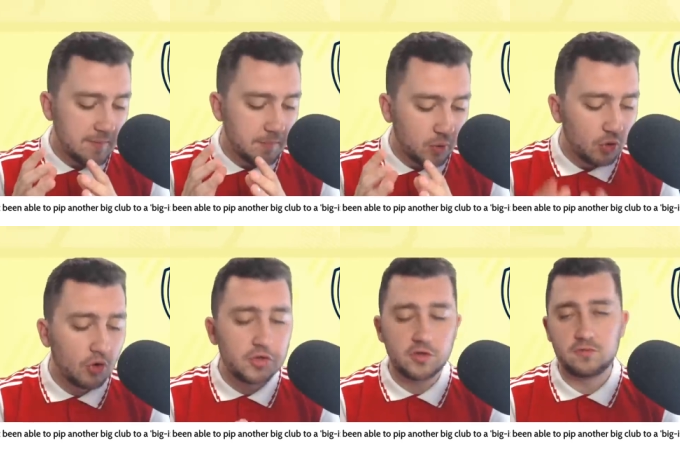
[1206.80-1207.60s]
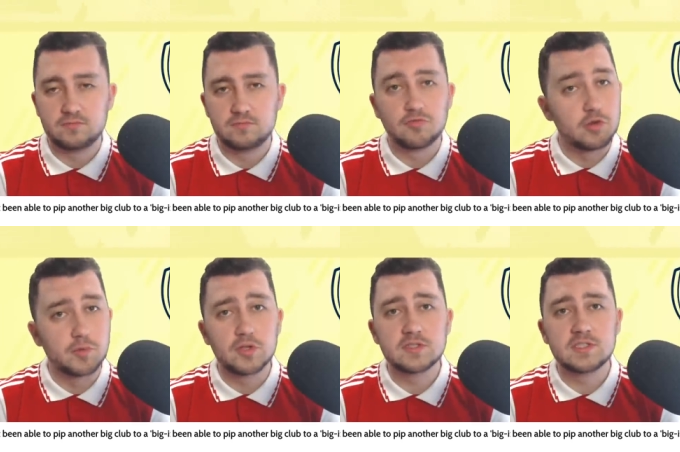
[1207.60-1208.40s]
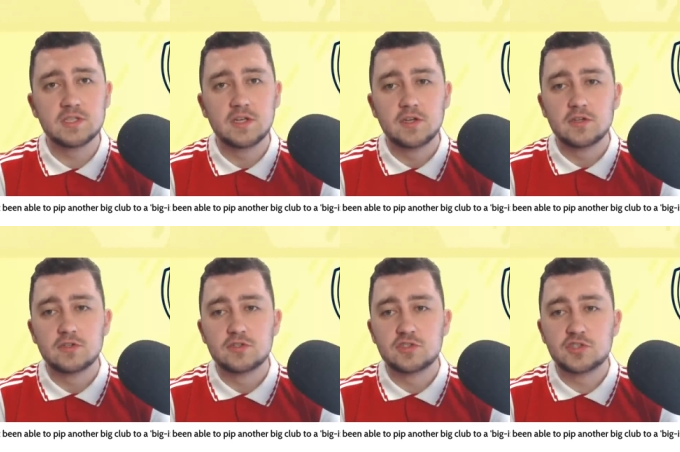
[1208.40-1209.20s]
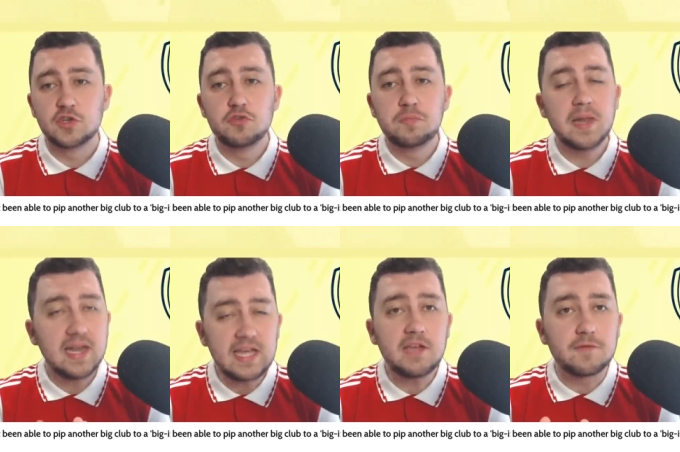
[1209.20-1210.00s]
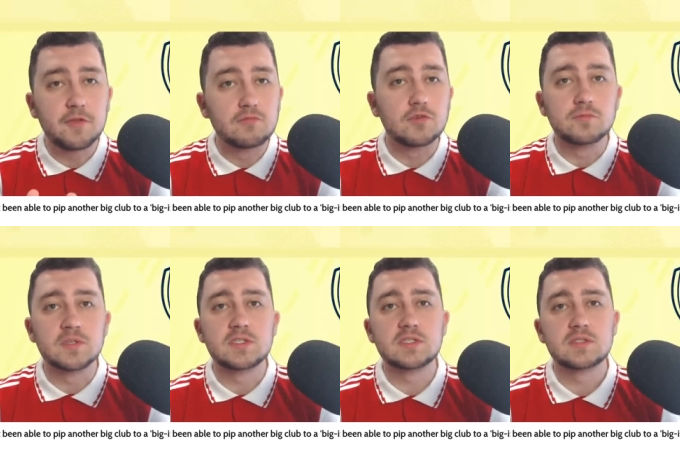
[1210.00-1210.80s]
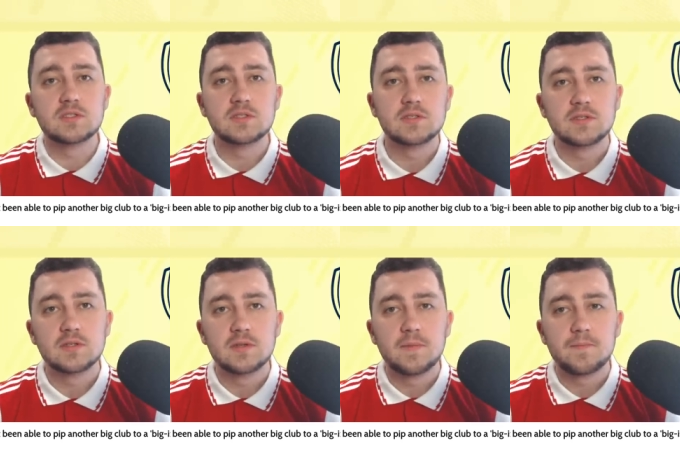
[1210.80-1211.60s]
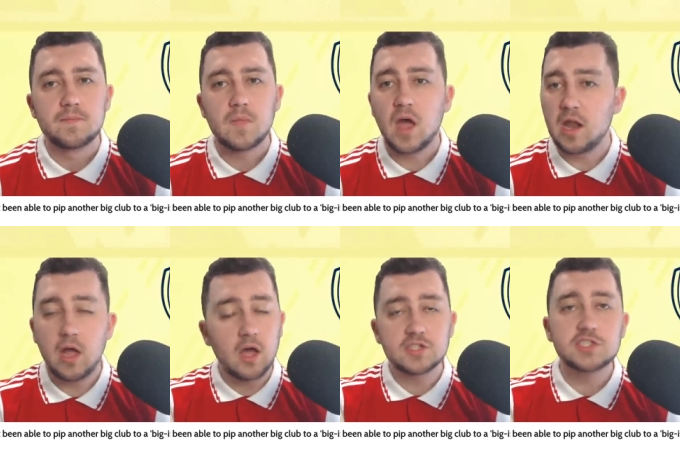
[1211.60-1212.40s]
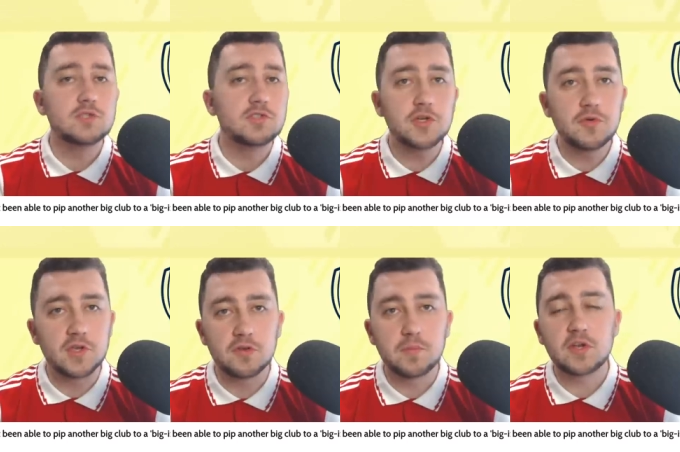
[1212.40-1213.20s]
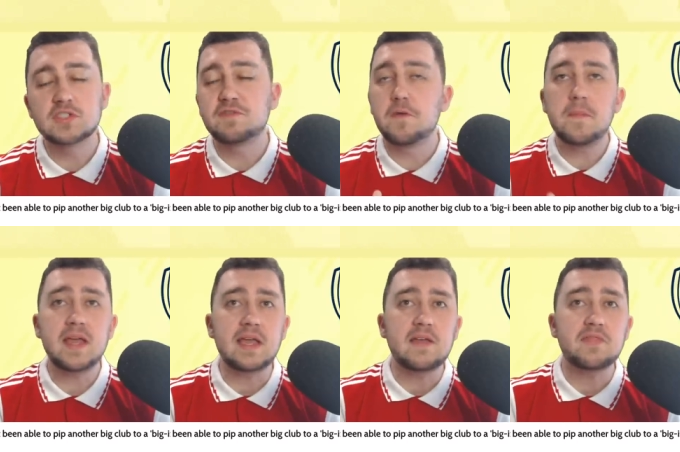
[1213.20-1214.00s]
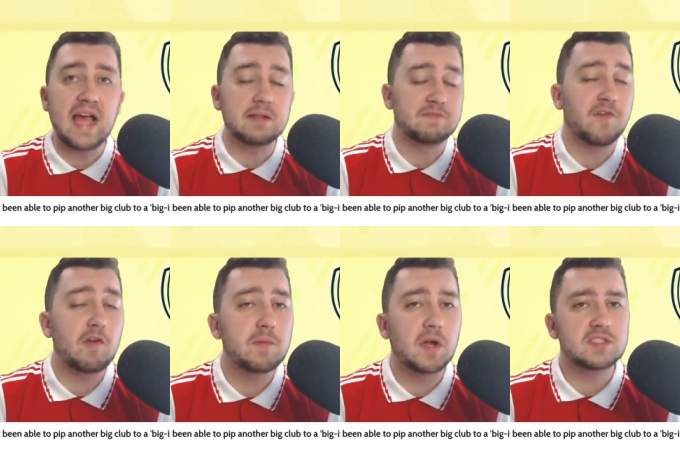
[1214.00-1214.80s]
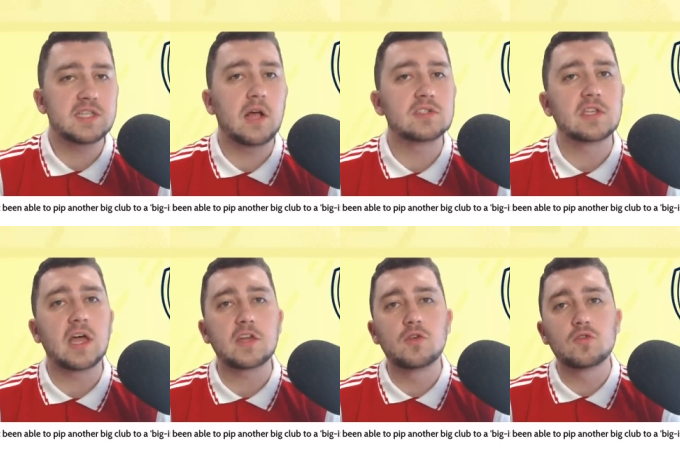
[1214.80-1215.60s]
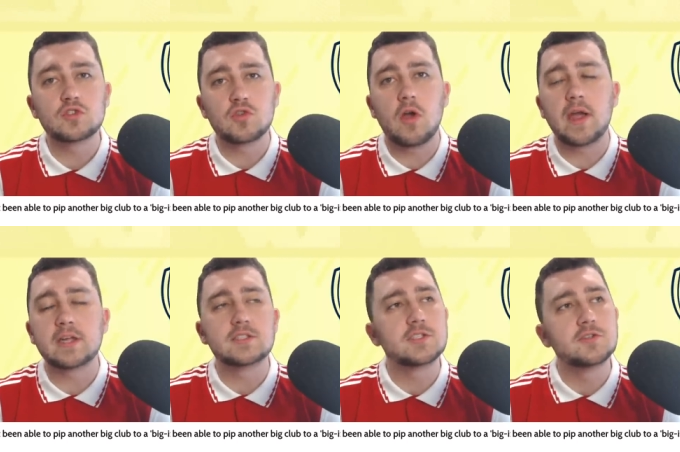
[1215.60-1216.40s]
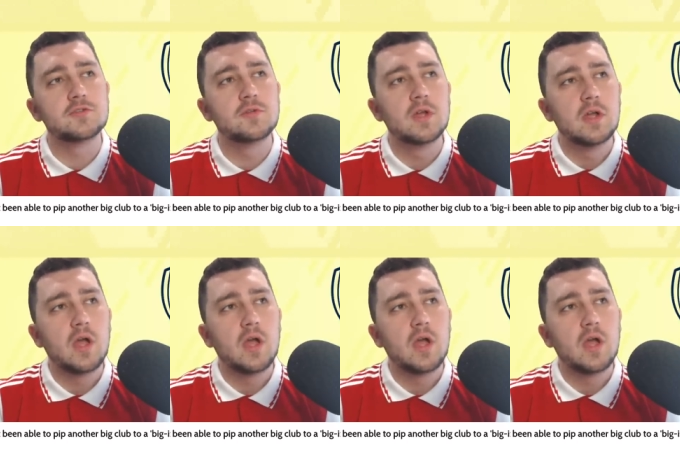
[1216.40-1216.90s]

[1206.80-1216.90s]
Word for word: implore you, robots, to believe the rumors. And I ask you, do you? Because for me, that very much sounds like you're trying to